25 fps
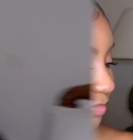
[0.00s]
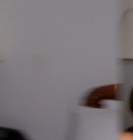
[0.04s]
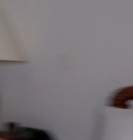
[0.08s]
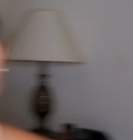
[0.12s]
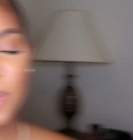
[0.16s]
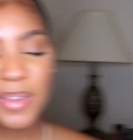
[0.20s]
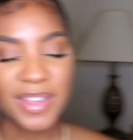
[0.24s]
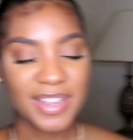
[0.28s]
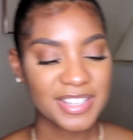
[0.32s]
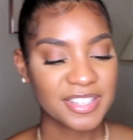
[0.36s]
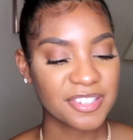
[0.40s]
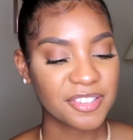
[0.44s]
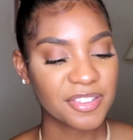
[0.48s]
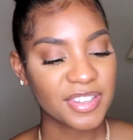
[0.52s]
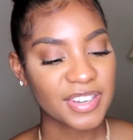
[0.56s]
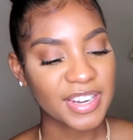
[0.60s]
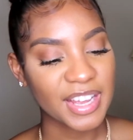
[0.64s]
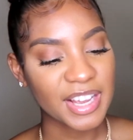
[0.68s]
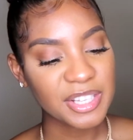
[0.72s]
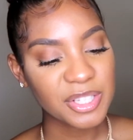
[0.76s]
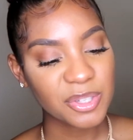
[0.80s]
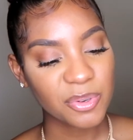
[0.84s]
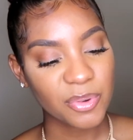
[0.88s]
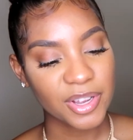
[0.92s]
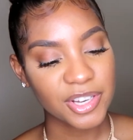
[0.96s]
Okay, so the
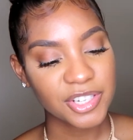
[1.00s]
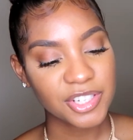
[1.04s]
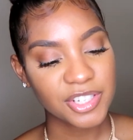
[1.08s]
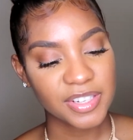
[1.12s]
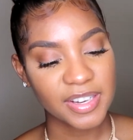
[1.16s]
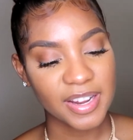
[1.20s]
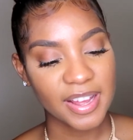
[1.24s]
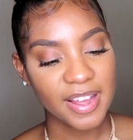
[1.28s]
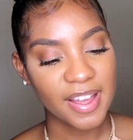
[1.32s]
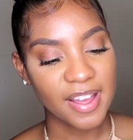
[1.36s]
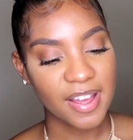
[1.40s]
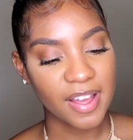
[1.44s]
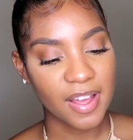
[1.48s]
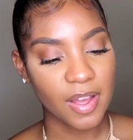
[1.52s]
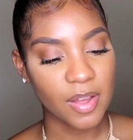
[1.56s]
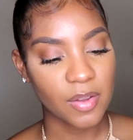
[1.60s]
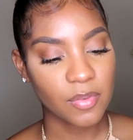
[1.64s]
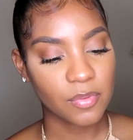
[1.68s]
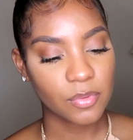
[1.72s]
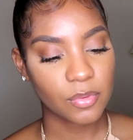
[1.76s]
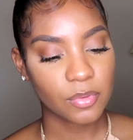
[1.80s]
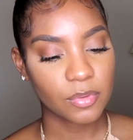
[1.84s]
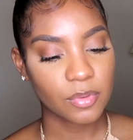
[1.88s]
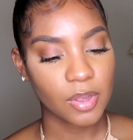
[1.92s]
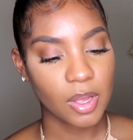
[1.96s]
next question I
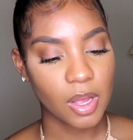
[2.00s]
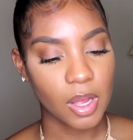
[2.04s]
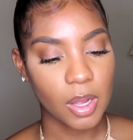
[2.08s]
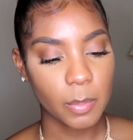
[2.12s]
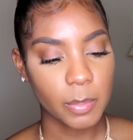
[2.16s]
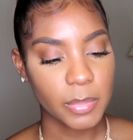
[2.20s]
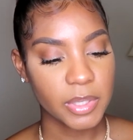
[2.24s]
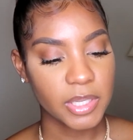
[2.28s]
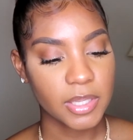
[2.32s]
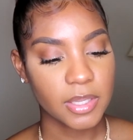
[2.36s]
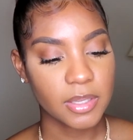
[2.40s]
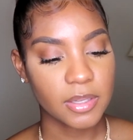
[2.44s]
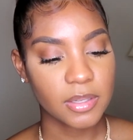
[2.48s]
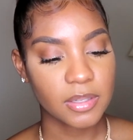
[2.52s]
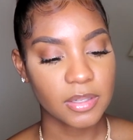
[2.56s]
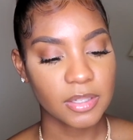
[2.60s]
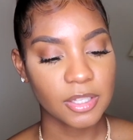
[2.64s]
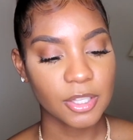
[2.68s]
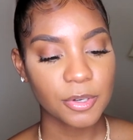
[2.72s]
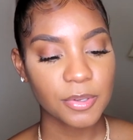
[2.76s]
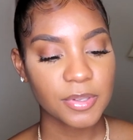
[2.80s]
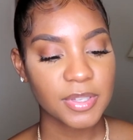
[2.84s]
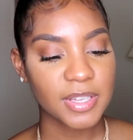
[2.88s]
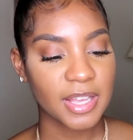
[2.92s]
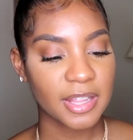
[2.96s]
have is,
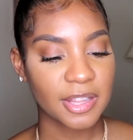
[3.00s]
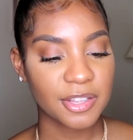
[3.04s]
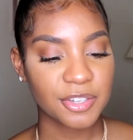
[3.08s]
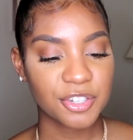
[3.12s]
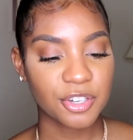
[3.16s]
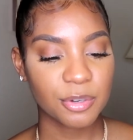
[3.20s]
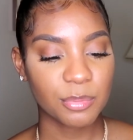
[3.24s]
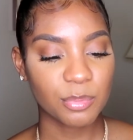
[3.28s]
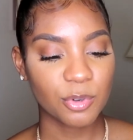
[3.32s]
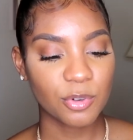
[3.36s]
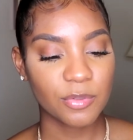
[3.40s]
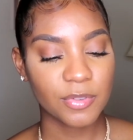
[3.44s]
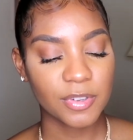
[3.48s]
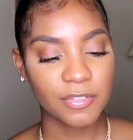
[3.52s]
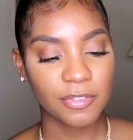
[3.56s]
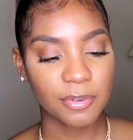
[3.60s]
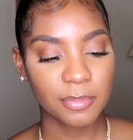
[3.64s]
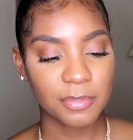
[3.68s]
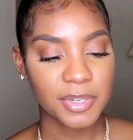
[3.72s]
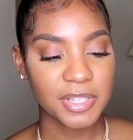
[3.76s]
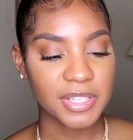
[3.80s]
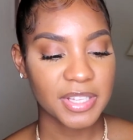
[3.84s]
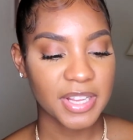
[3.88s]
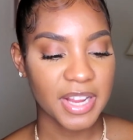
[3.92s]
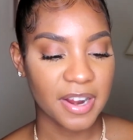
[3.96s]
little sad that you're moving
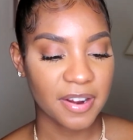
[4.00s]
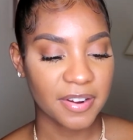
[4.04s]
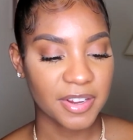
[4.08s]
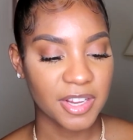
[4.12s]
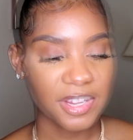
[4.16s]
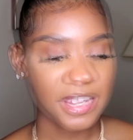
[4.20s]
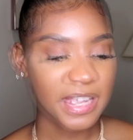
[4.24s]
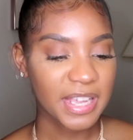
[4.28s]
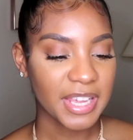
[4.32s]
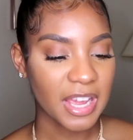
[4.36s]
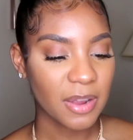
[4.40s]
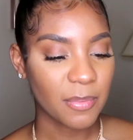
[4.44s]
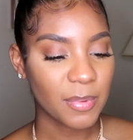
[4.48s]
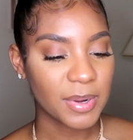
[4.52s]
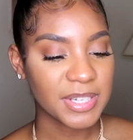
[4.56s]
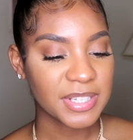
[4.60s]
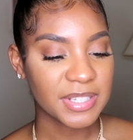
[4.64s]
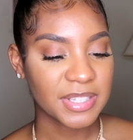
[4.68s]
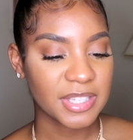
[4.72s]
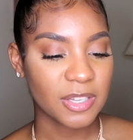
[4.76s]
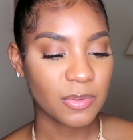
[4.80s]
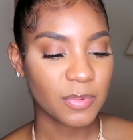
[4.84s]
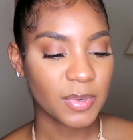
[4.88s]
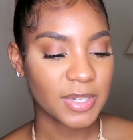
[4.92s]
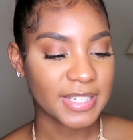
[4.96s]
from this area, but can't wait to
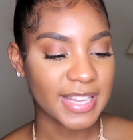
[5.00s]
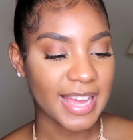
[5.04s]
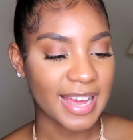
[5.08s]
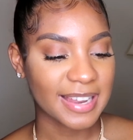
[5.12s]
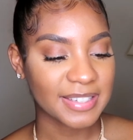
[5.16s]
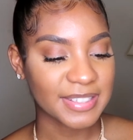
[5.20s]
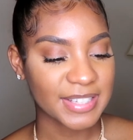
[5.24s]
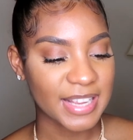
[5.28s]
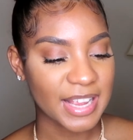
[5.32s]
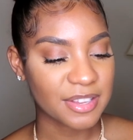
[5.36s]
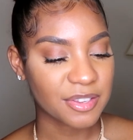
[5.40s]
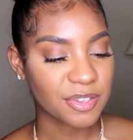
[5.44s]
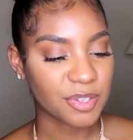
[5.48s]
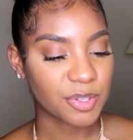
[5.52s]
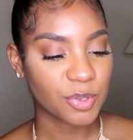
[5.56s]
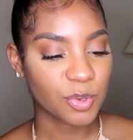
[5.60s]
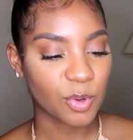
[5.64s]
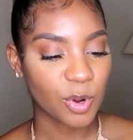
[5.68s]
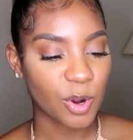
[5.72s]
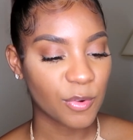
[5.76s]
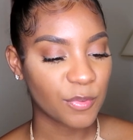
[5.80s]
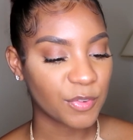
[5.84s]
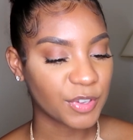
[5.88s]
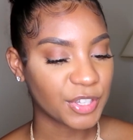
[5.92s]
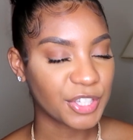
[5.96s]
see what Dallas has in
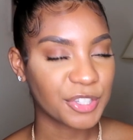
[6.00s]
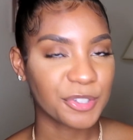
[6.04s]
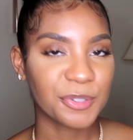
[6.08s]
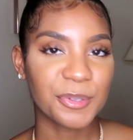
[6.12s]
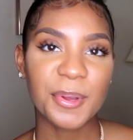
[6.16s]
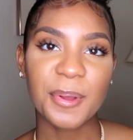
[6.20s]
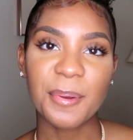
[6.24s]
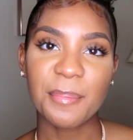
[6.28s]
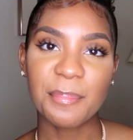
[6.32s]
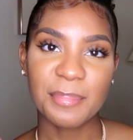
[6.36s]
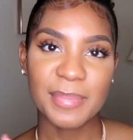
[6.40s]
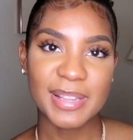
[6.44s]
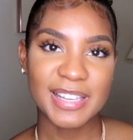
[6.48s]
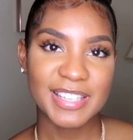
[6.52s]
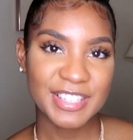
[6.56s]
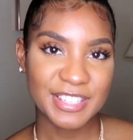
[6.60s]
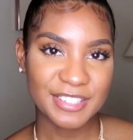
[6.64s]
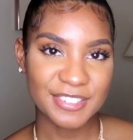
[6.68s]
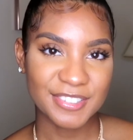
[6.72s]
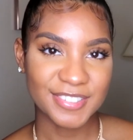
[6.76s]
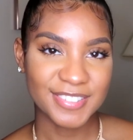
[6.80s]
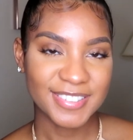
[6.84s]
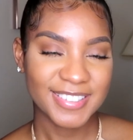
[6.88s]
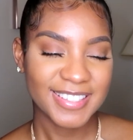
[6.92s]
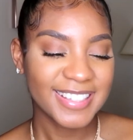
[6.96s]
store for you. Me
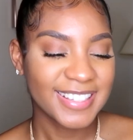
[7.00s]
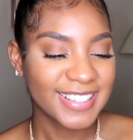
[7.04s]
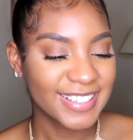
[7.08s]
too.